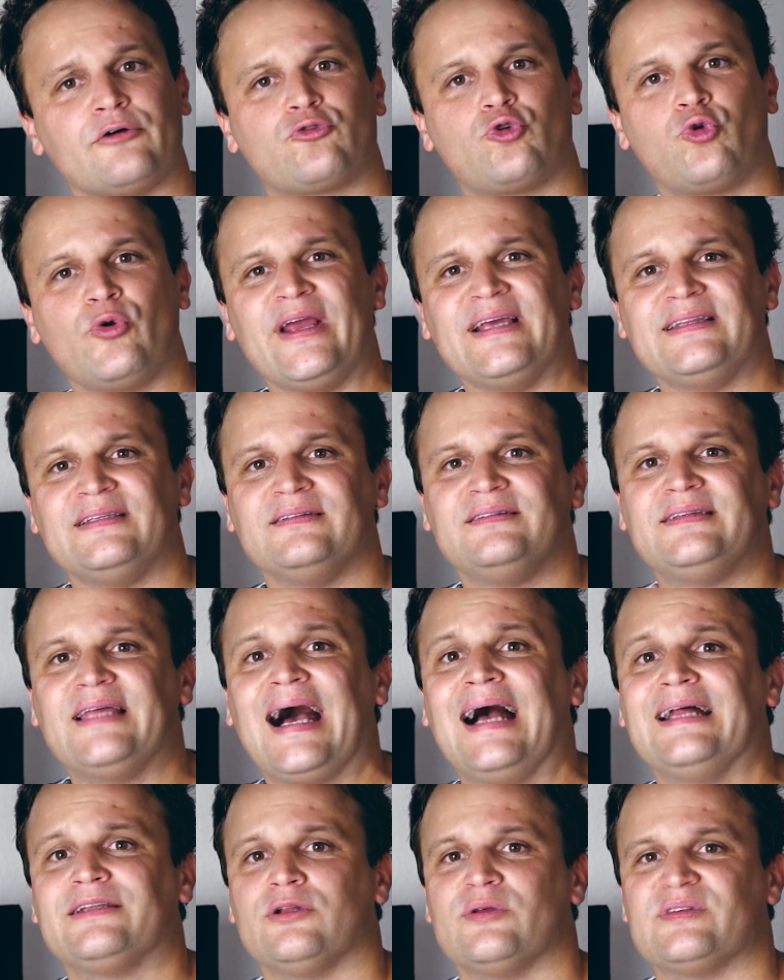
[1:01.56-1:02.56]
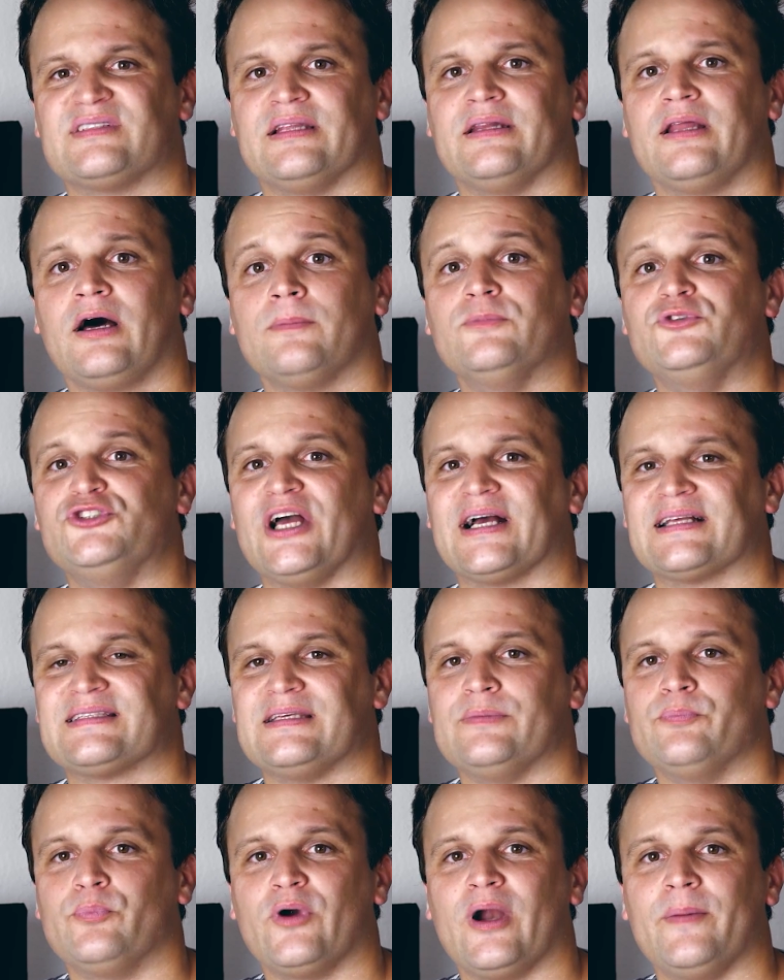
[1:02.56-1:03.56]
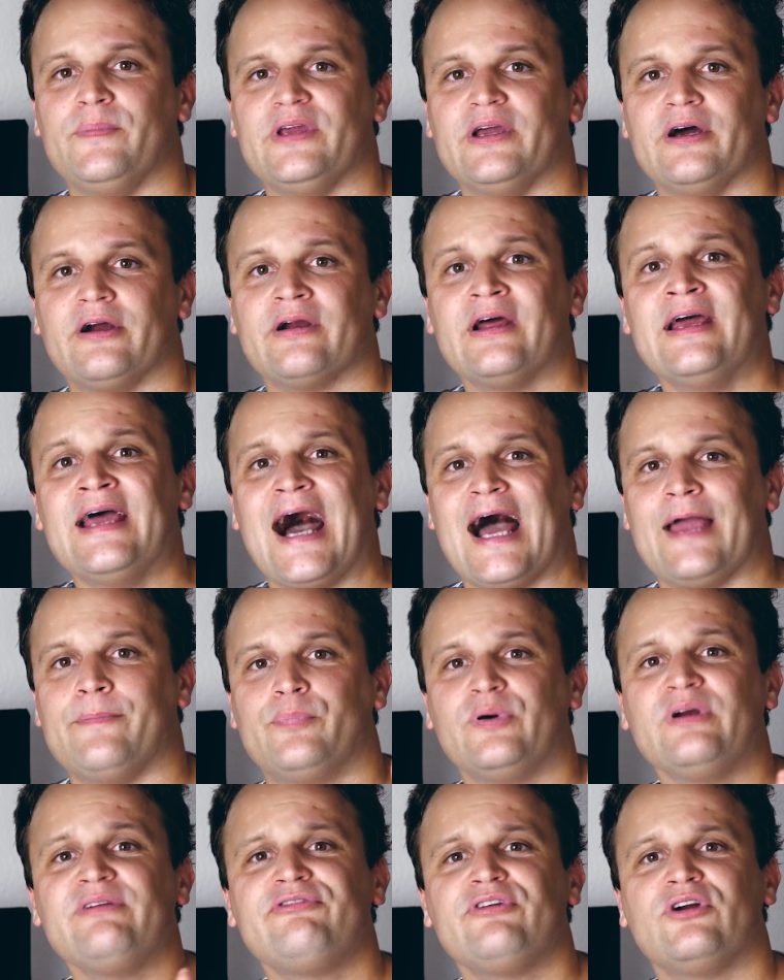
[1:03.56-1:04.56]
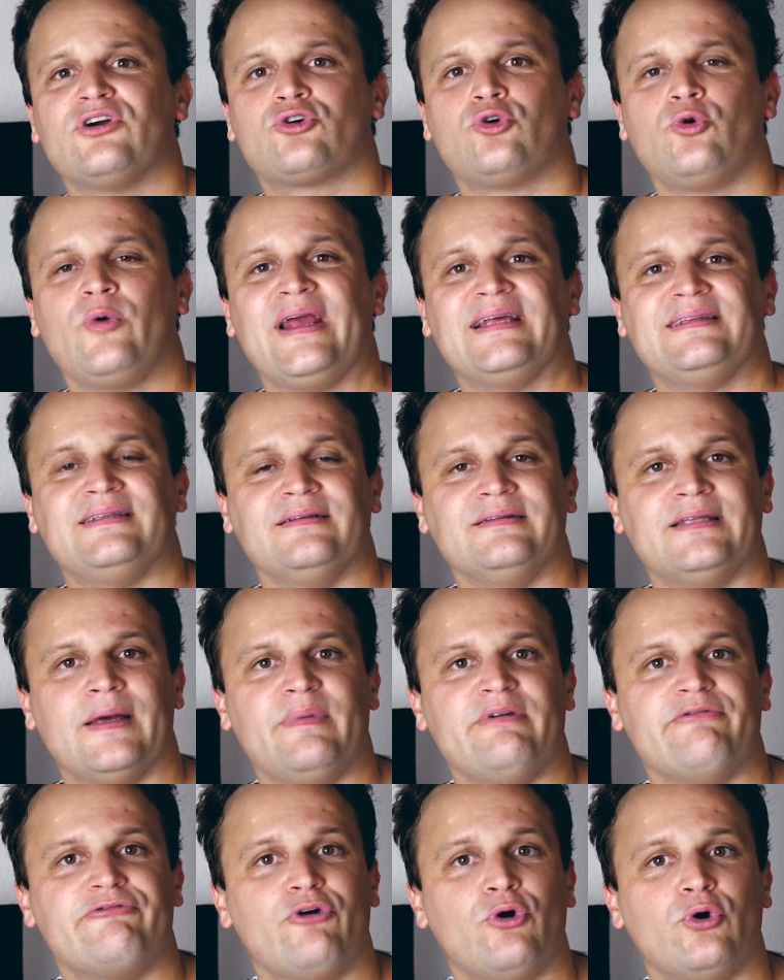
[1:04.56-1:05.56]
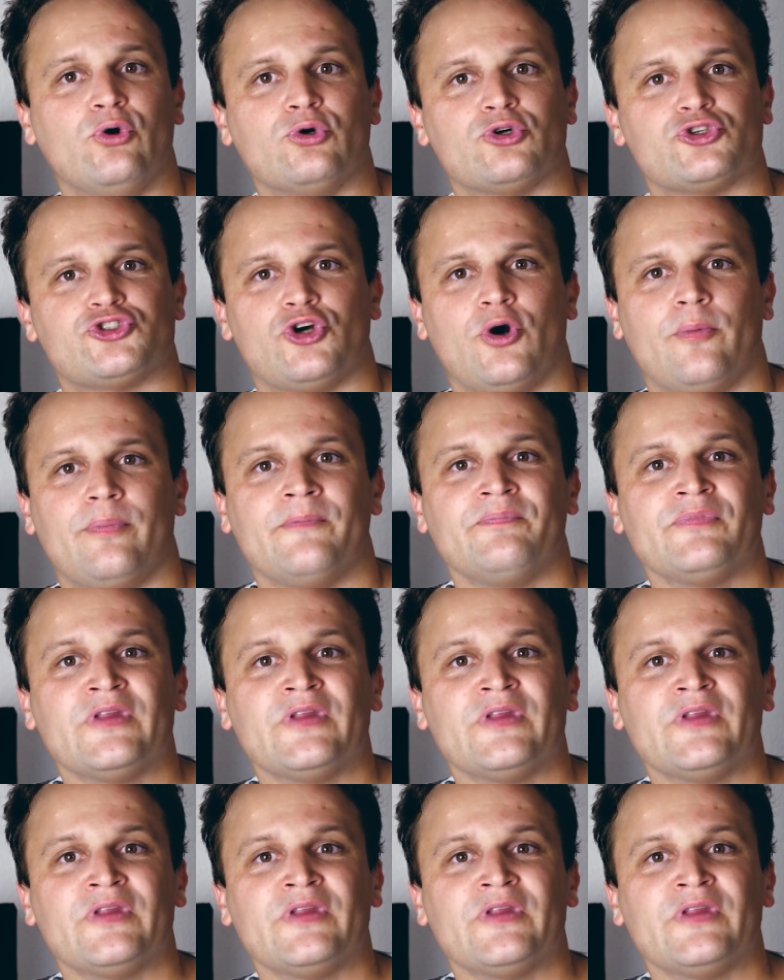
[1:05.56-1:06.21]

of creating titles and objects in Premiere, I prefer creating them in Photoshop.